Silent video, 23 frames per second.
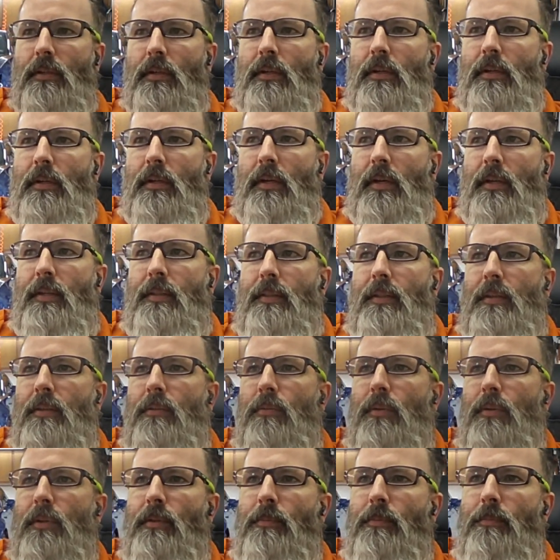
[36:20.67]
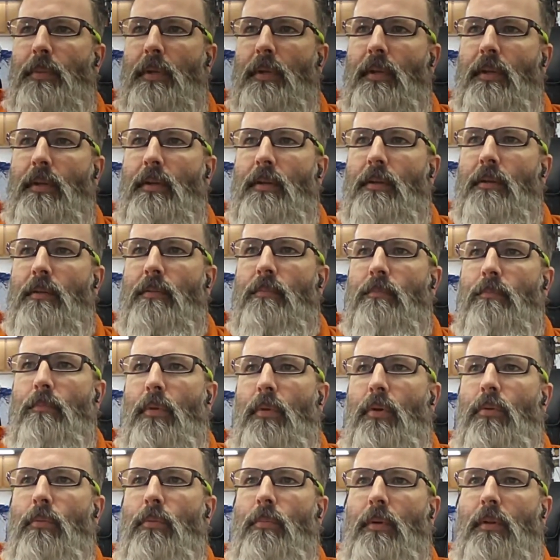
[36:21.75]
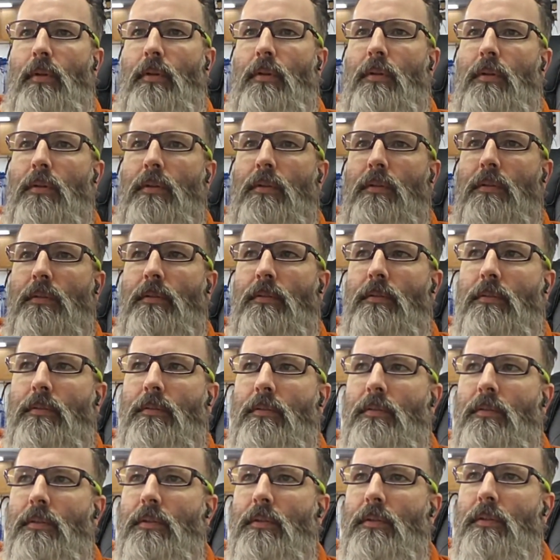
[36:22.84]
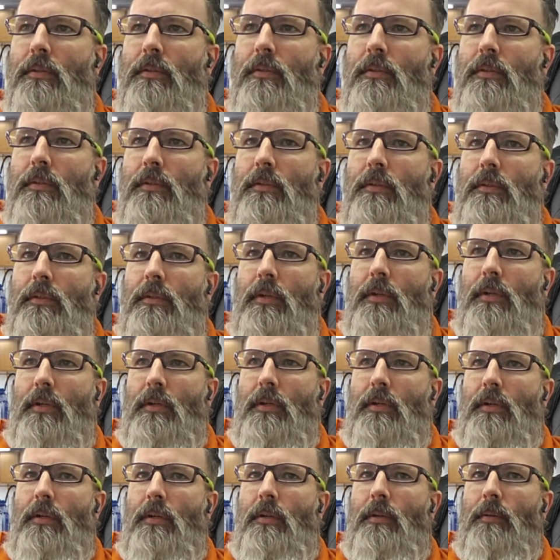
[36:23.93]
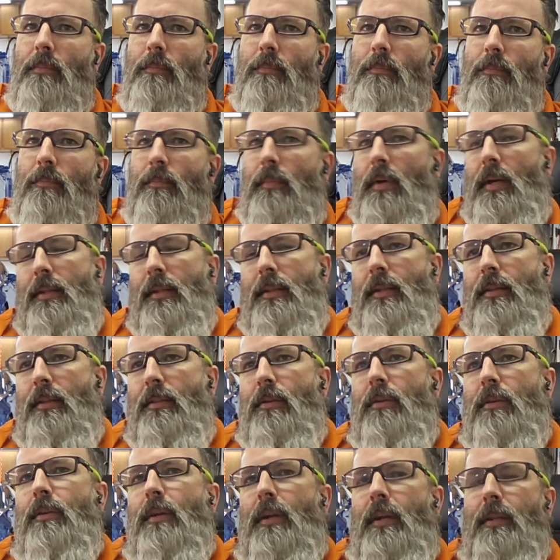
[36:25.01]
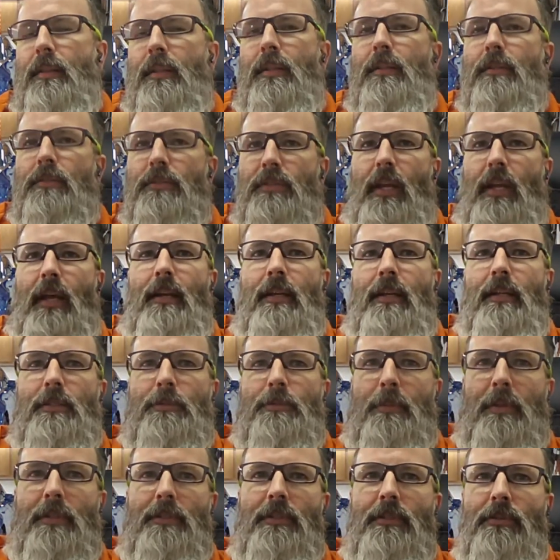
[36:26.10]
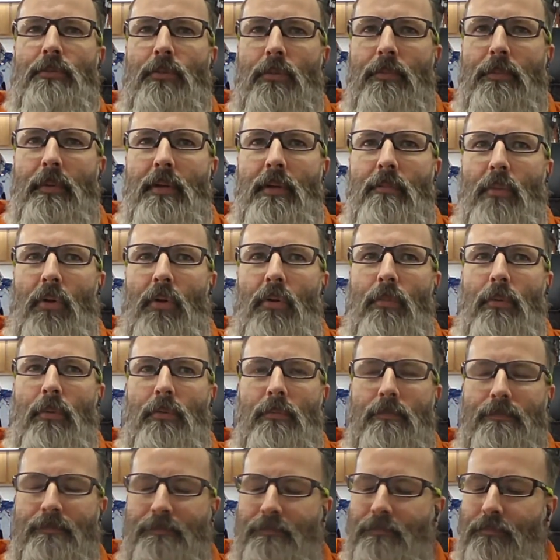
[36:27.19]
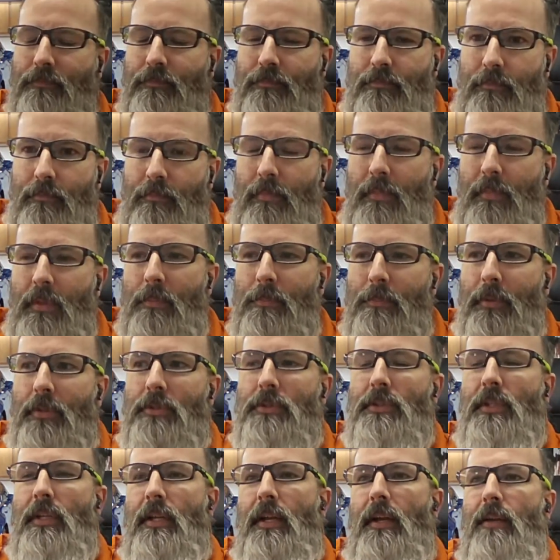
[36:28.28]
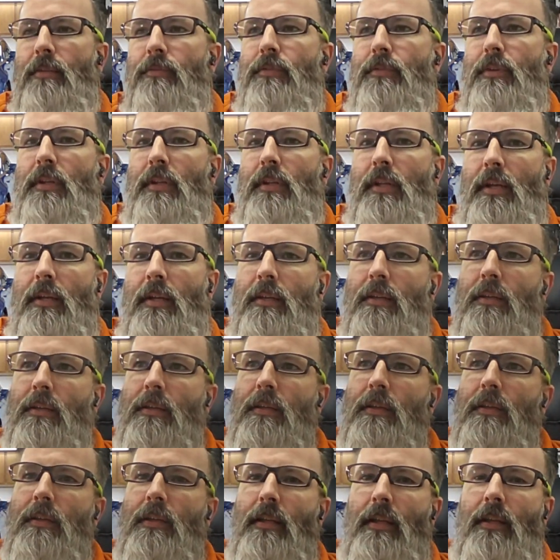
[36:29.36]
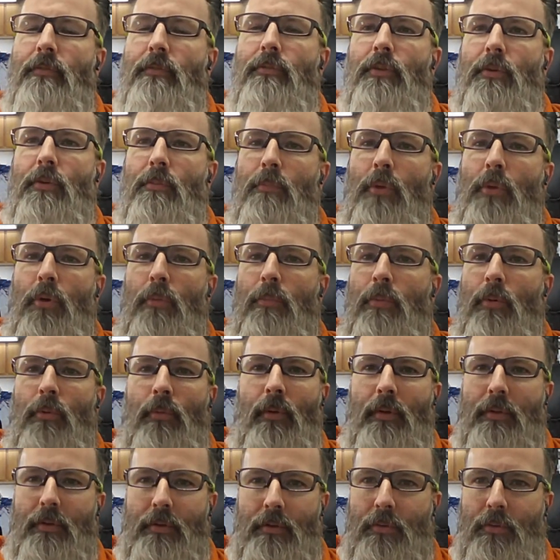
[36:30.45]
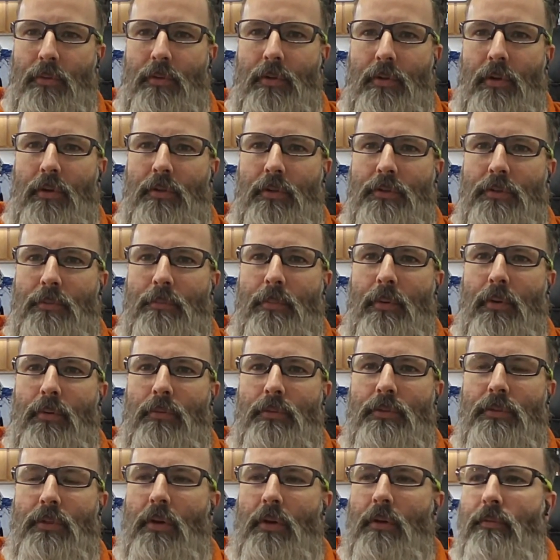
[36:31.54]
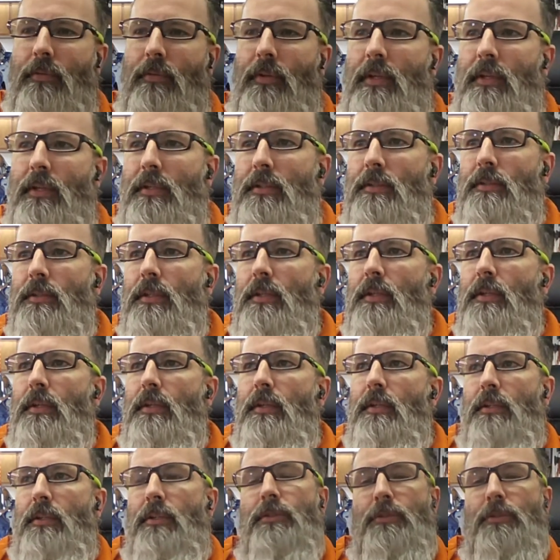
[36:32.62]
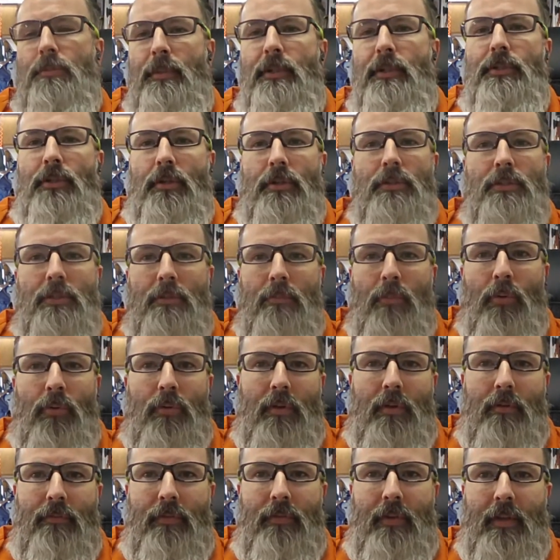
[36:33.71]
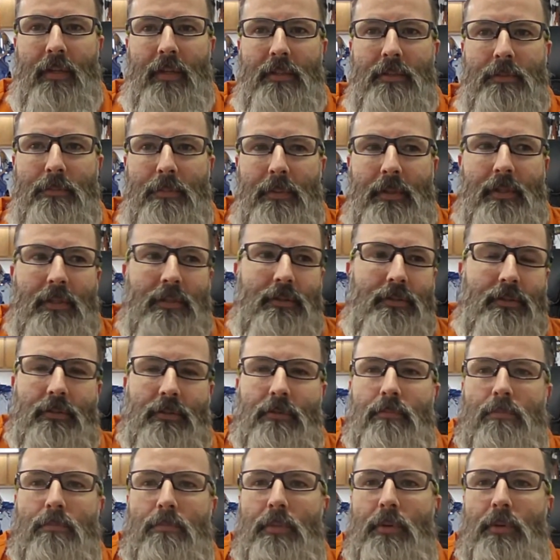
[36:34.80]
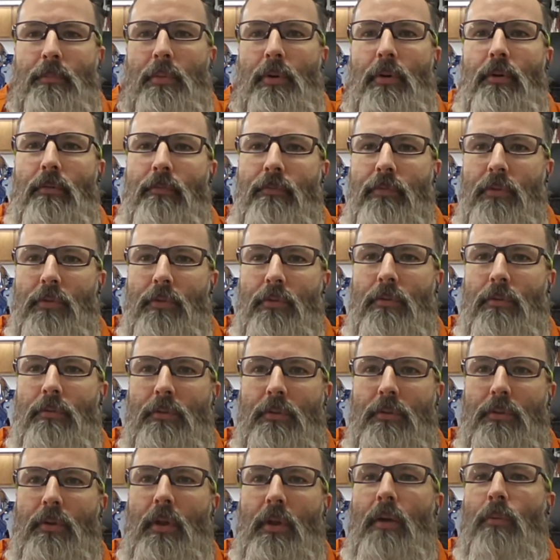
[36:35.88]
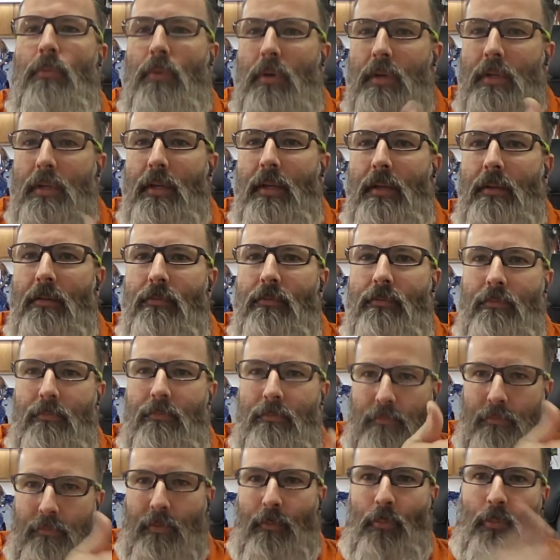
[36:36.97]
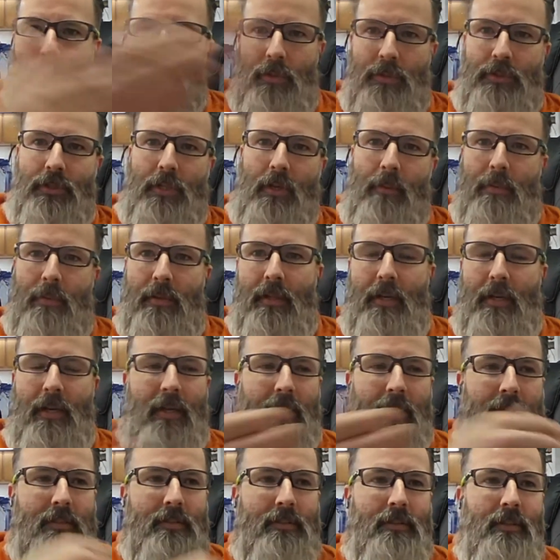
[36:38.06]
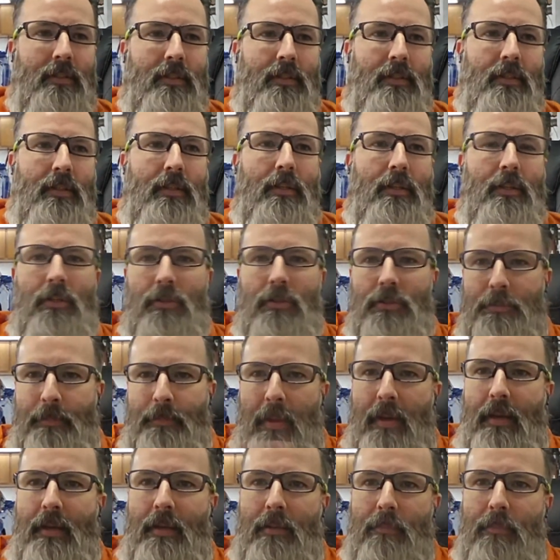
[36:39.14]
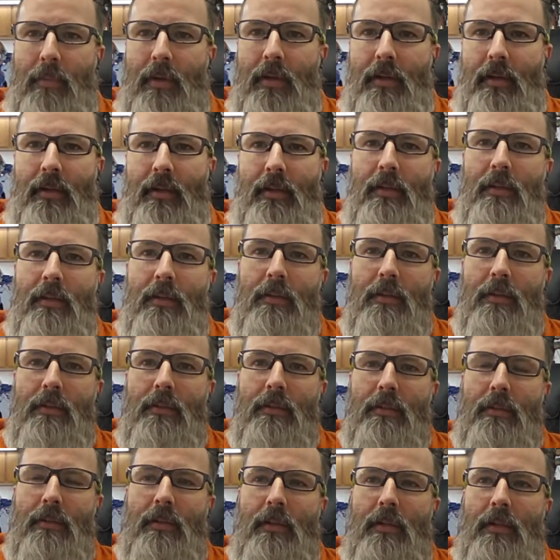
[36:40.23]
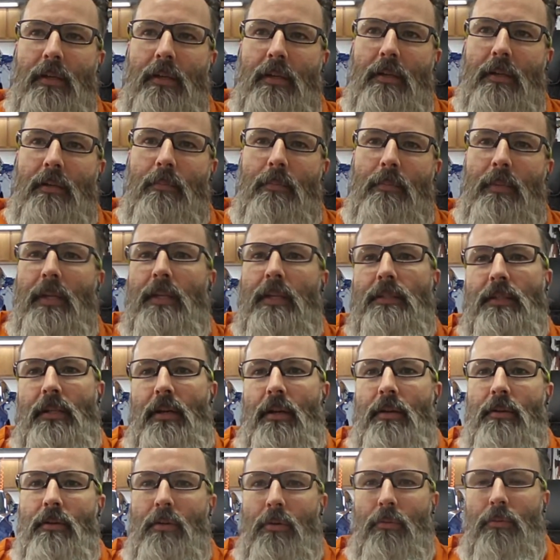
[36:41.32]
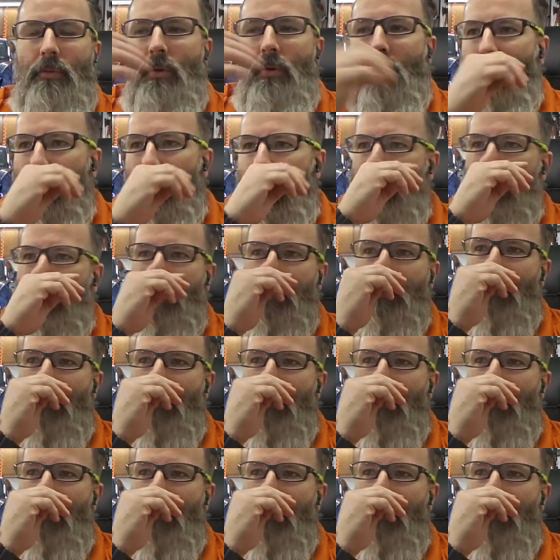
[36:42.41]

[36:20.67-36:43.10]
I think with being mobile, I think there's added expenses with being mobile. Personally, I feel like if you're mobile, whether you're doing cars or boats or RVs, you should be charging more than fixed because you're burning fuel. You're not working from one job to the next. You're spending money, and it's an unknown cost.